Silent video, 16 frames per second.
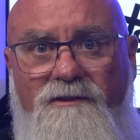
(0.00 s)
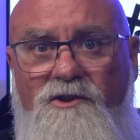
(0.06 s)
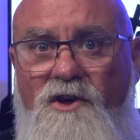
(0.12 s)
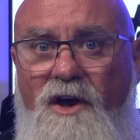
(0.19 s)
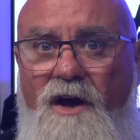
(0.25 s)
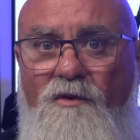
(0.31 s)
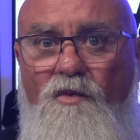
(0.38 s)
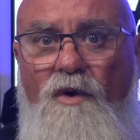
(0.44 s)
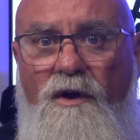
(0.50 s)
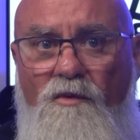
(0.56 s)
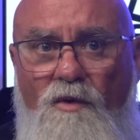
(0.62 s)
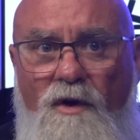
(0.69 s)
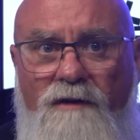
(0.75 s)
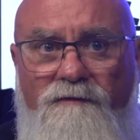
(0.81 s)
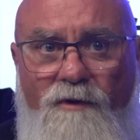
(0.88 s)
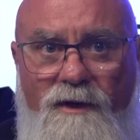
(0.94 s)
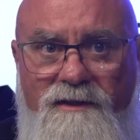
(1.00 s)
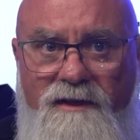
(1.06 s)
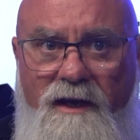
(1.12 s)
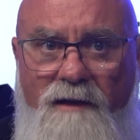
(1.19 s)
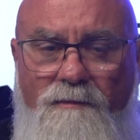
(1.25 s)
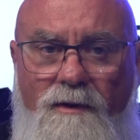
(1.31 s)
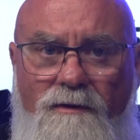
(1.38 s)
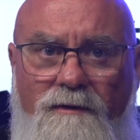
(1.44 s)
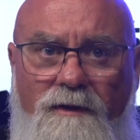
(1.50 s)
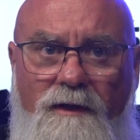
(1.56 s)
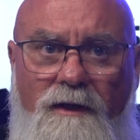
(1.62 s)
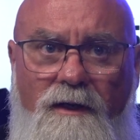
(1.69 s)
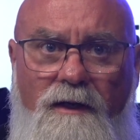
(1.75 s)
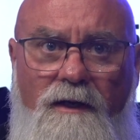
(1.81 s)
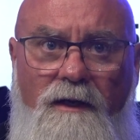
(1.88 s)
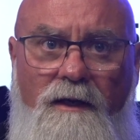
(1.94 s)
John 1:1, for example.
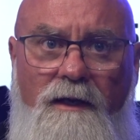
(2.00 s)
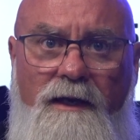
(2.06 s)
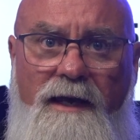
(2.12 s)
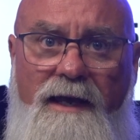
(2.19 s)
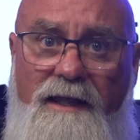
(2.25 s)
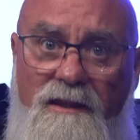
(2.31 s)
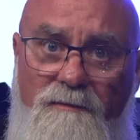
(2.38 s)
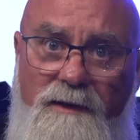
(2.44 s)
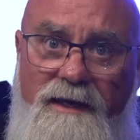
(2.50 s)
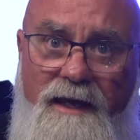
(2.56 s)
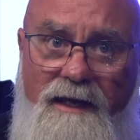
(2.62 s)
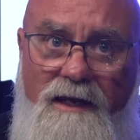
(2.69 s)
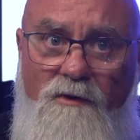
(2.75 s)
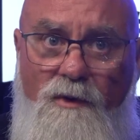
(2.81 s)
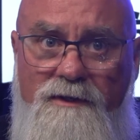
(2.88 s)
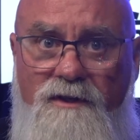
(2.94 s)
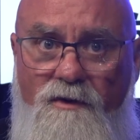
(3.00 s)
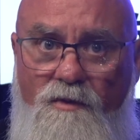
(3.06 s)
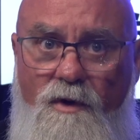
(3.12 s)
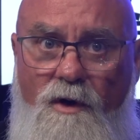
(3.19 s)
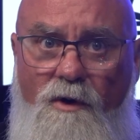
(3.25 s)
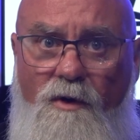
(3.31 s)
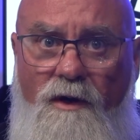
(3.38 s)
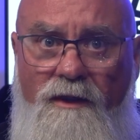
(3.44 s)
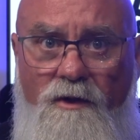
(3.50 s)
In the beginning was the Word,